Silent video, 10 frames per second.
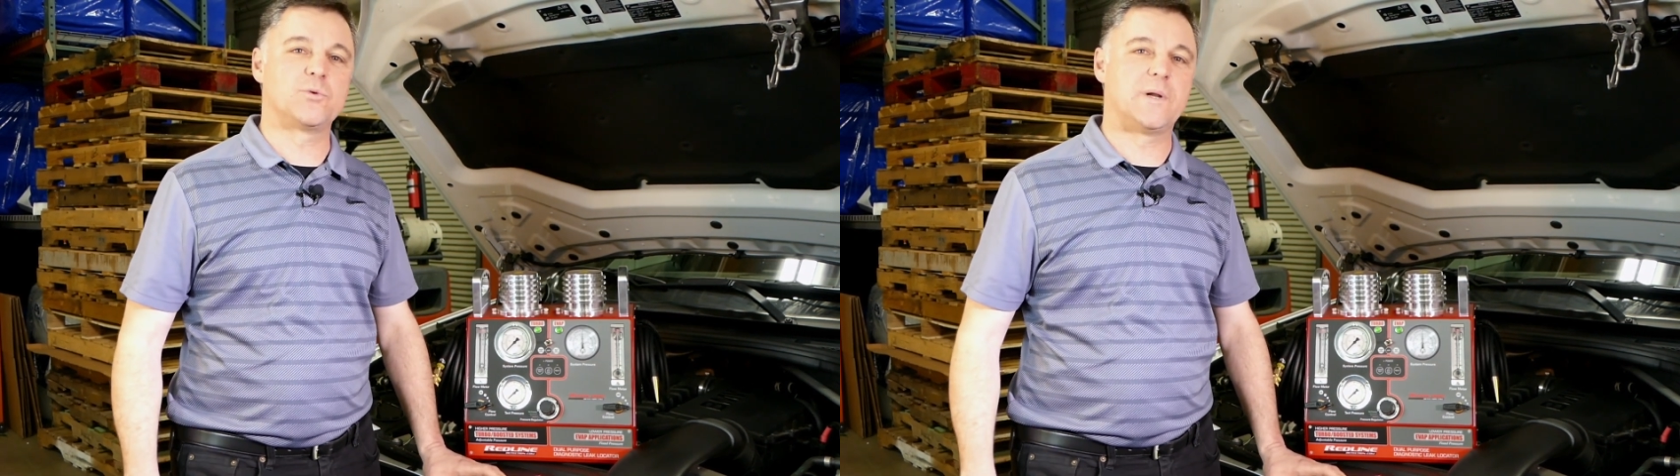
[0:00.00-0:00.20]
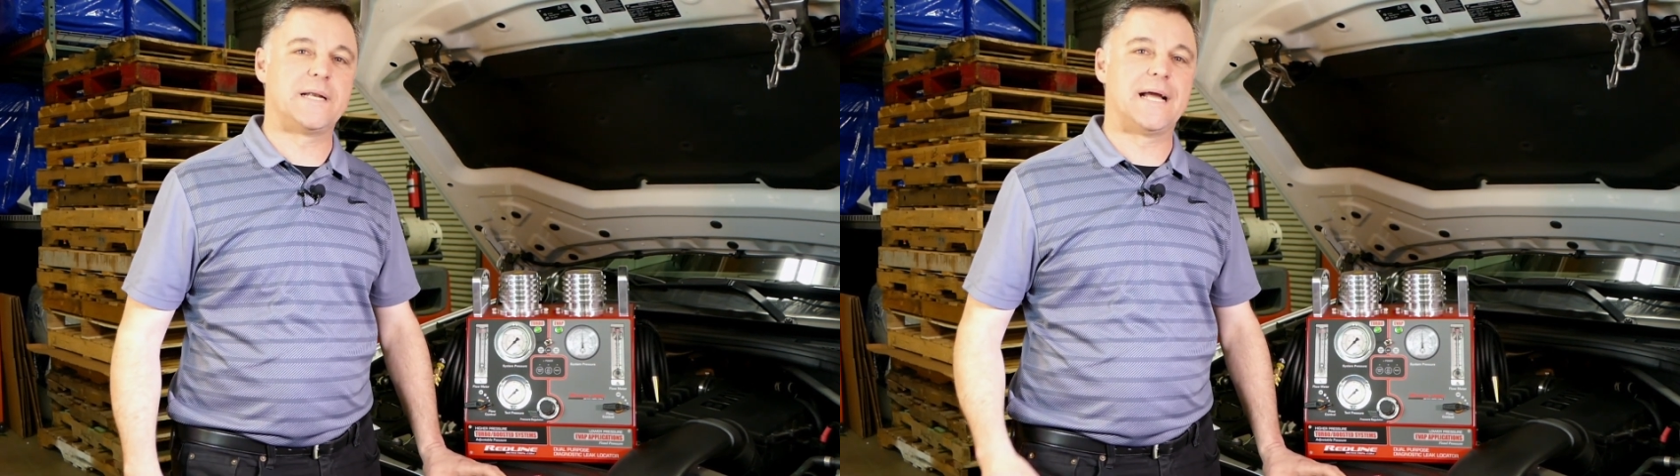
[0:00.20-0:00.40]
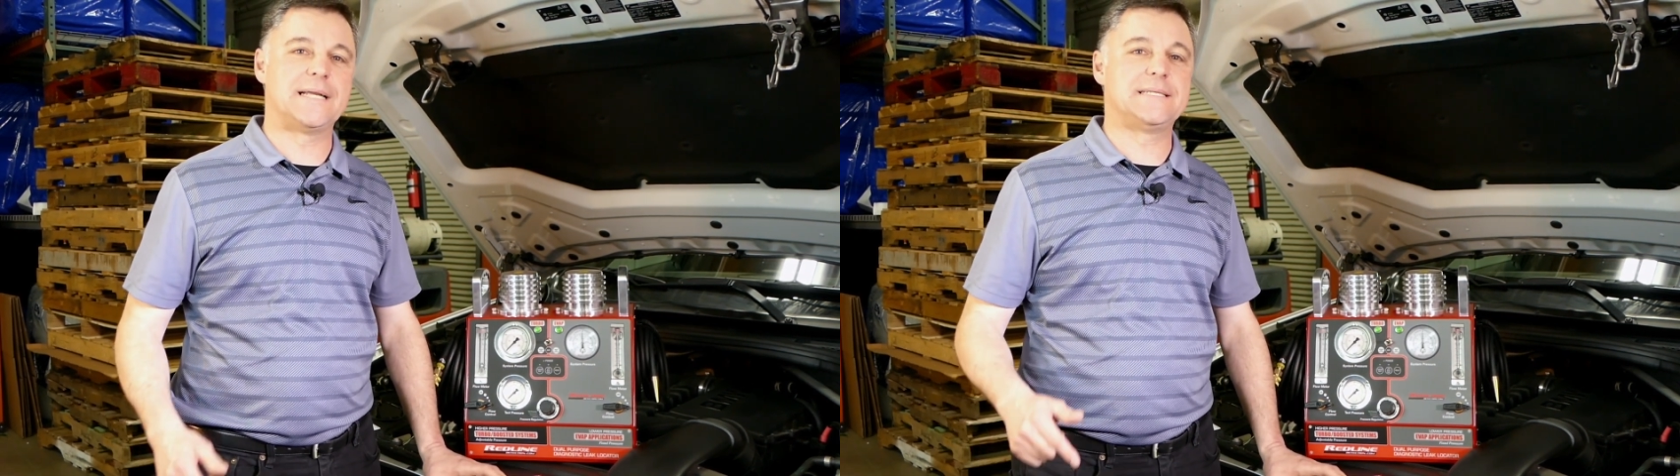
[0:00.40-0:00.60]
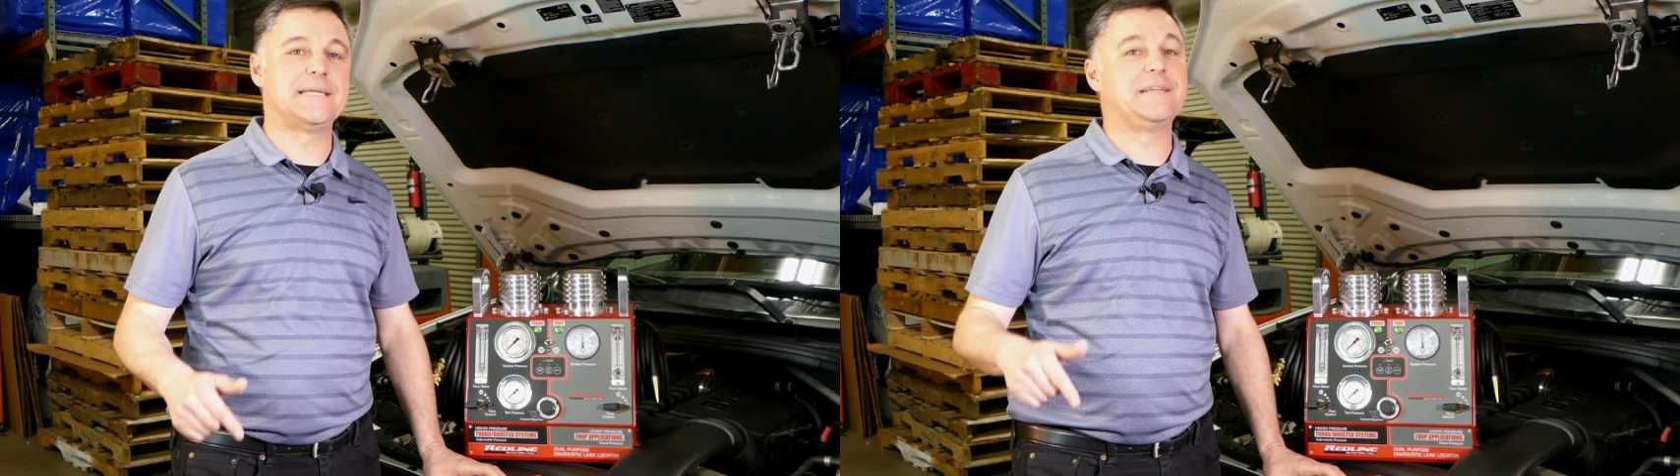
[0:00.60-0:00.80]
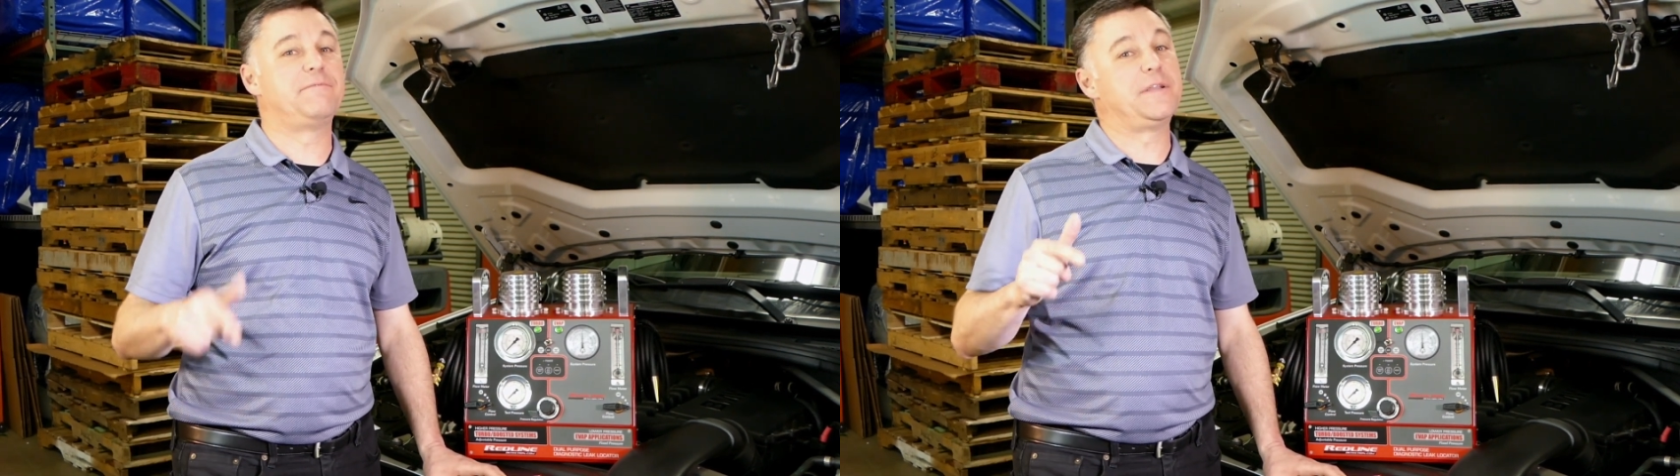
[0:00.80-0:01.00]

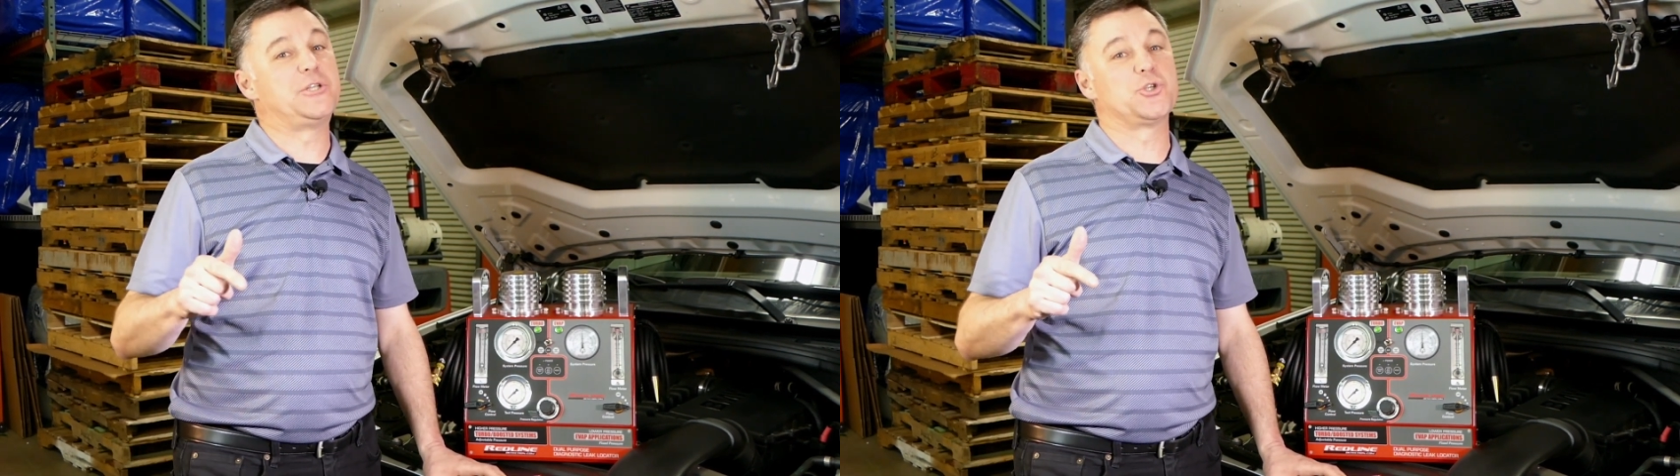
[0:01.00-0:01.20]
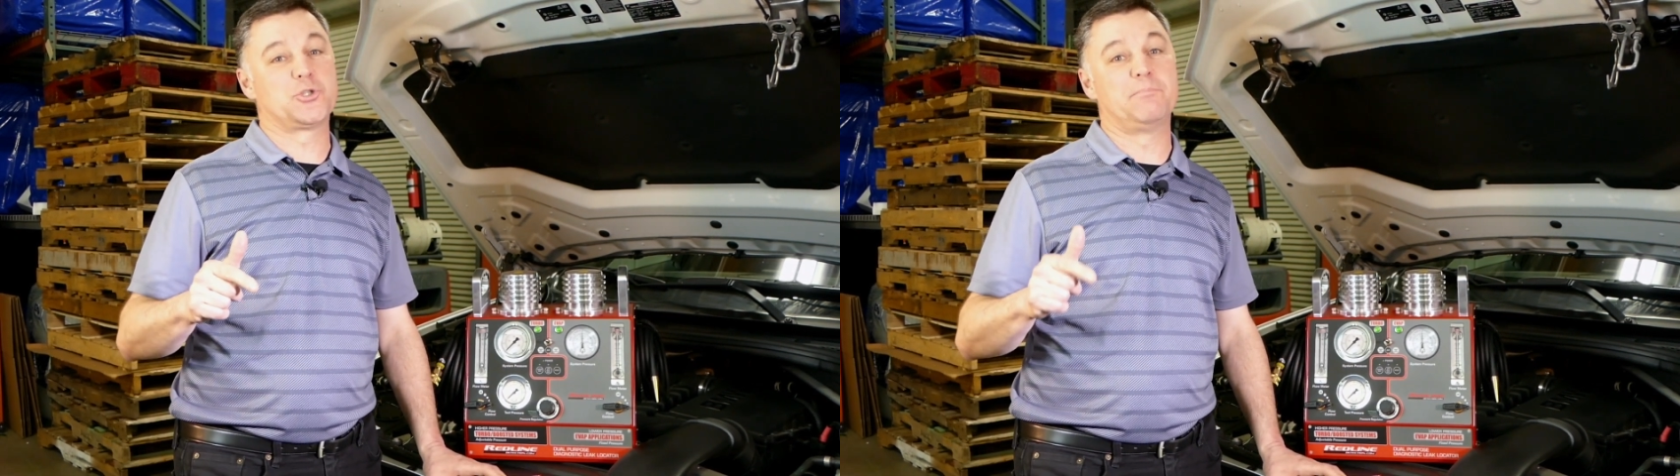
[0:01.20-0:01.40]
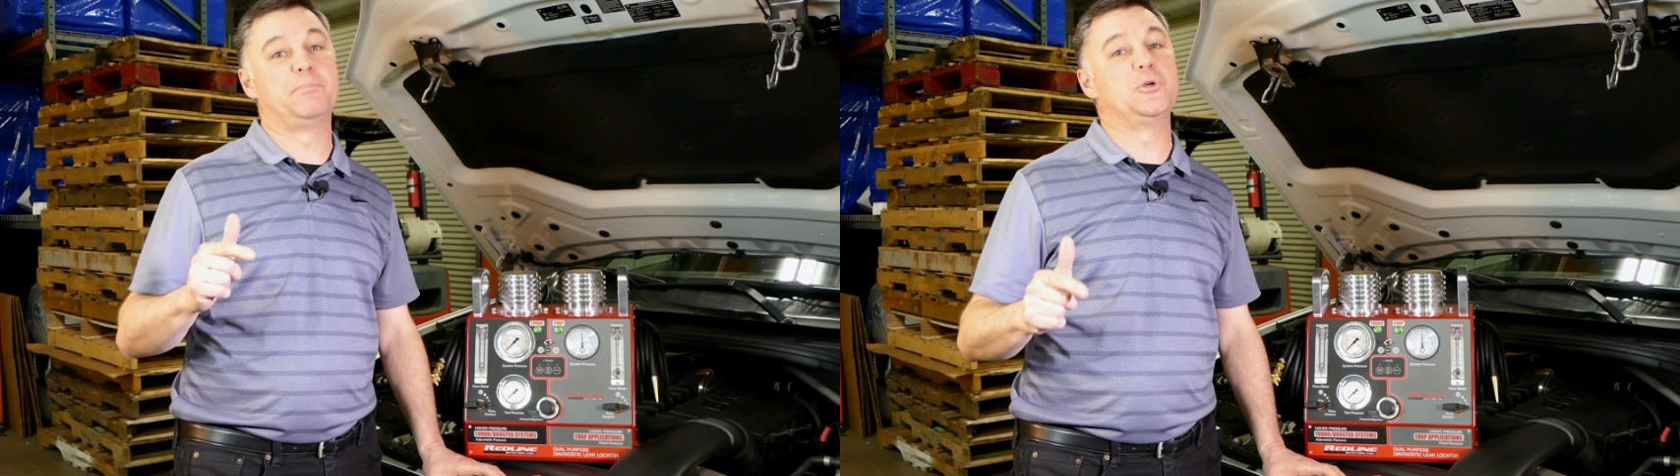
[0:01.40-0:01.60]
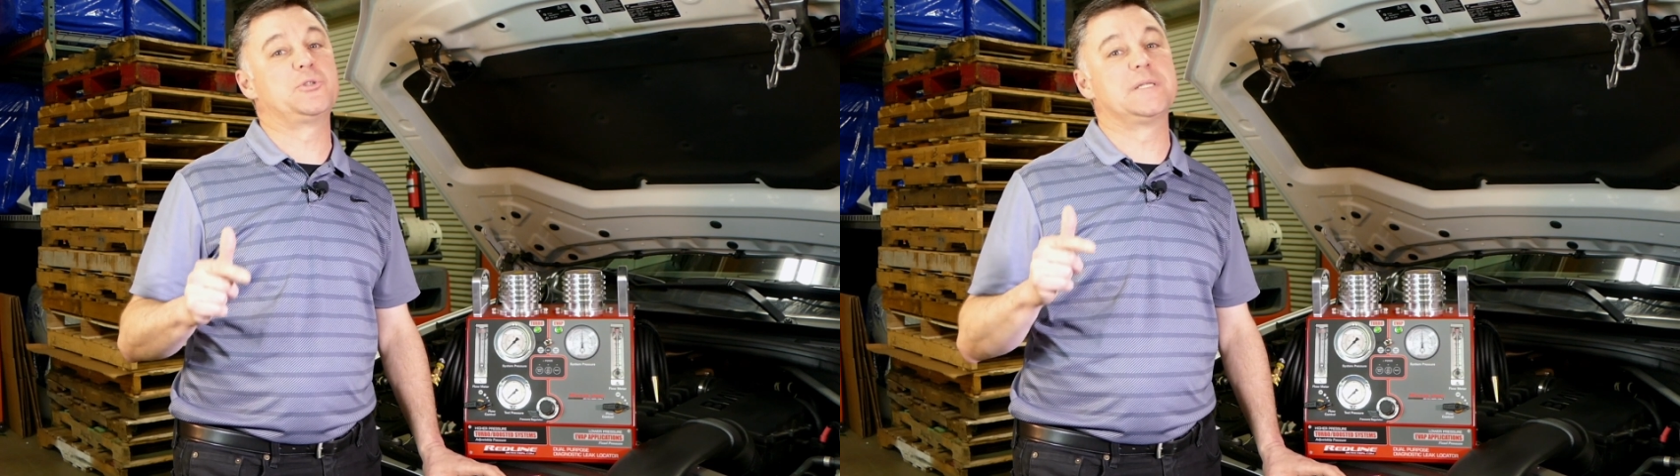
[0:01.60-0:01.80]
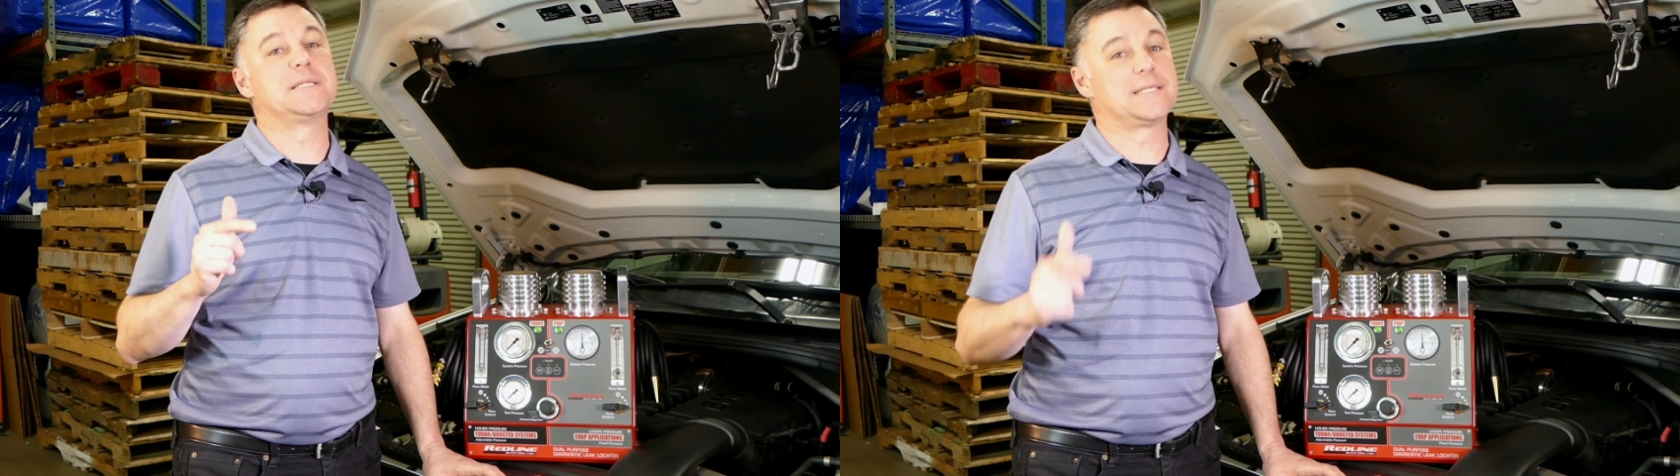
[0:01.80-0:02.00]
2019 features a
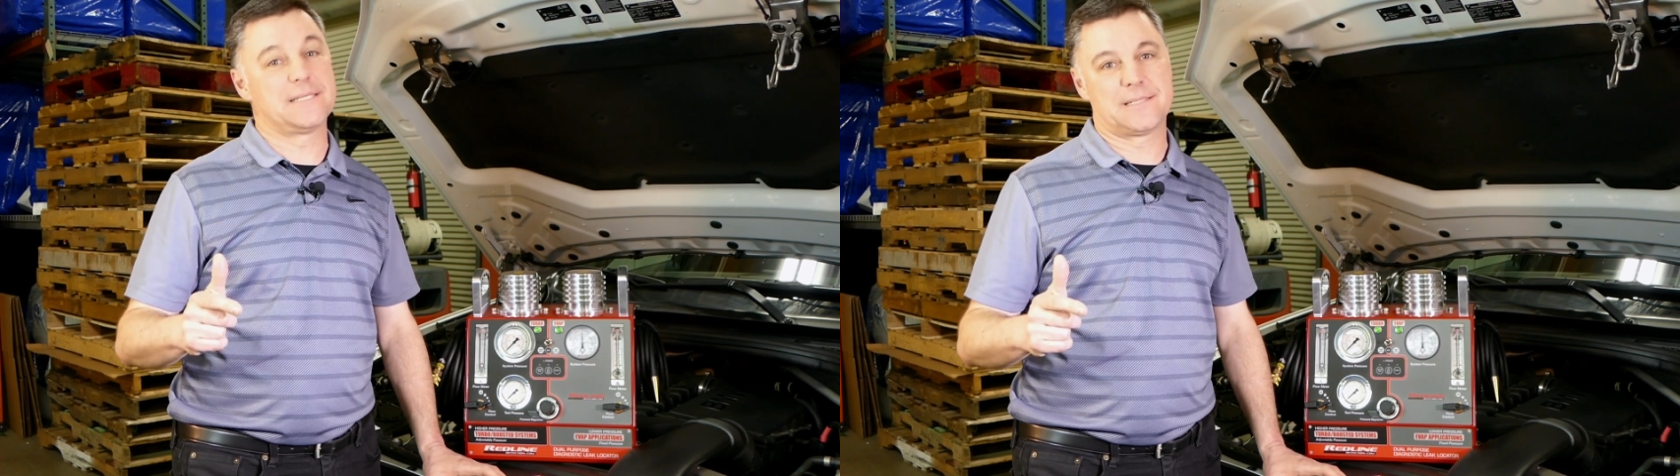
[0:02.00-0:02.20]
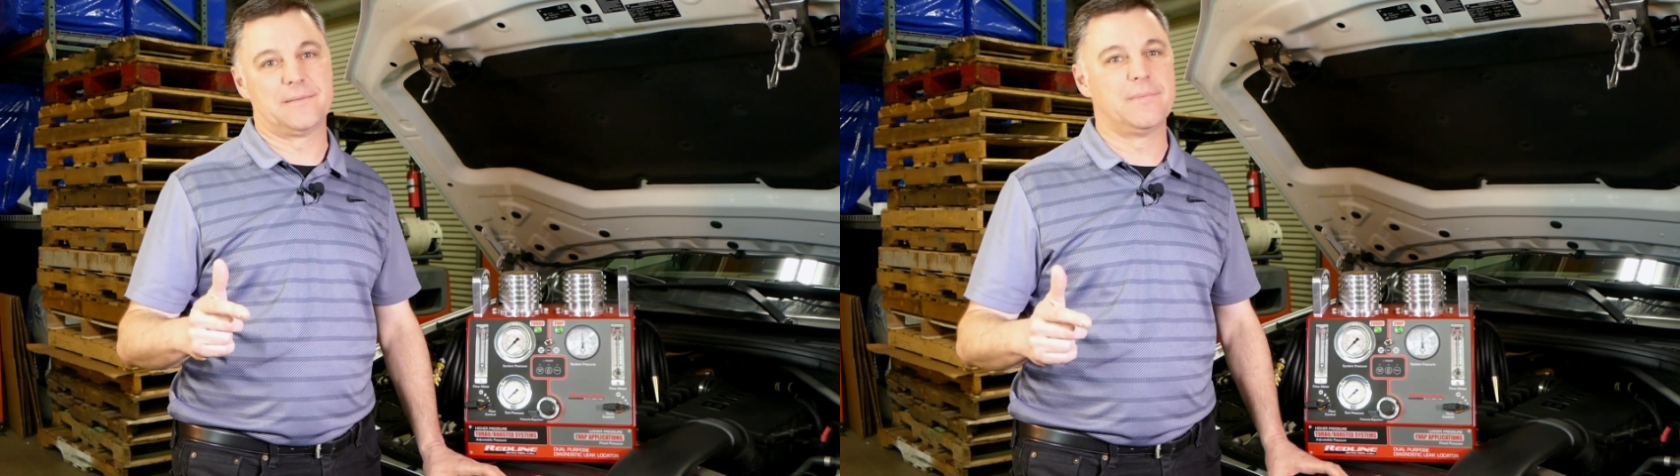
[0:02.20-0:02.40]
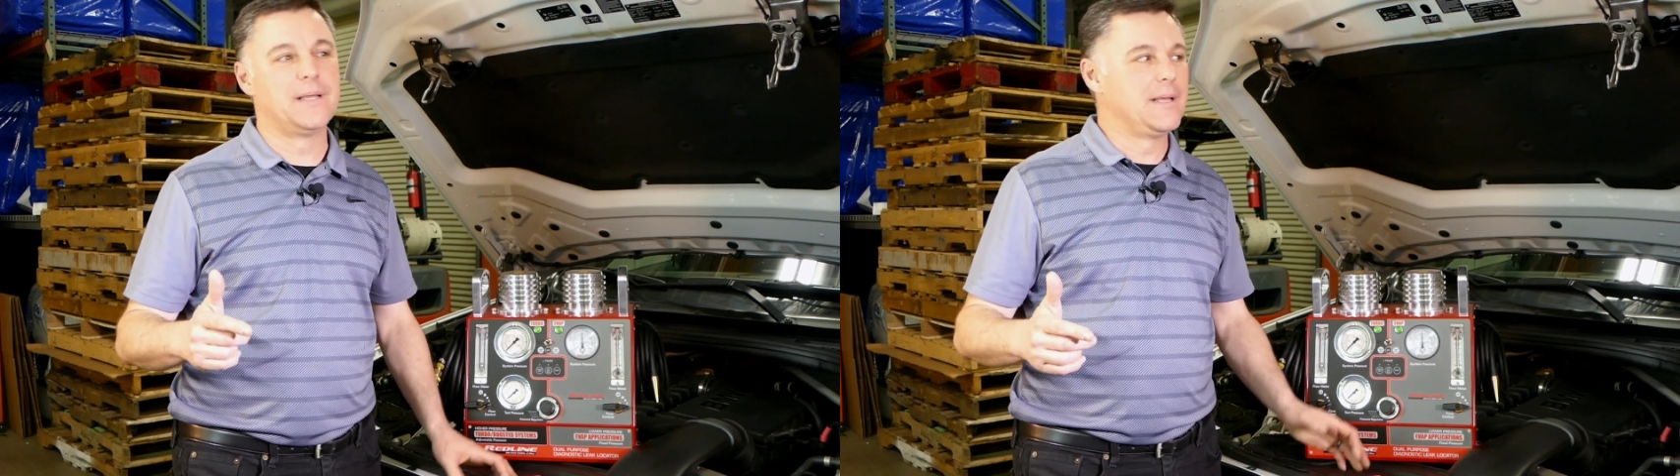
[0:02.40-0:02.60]
boosted system.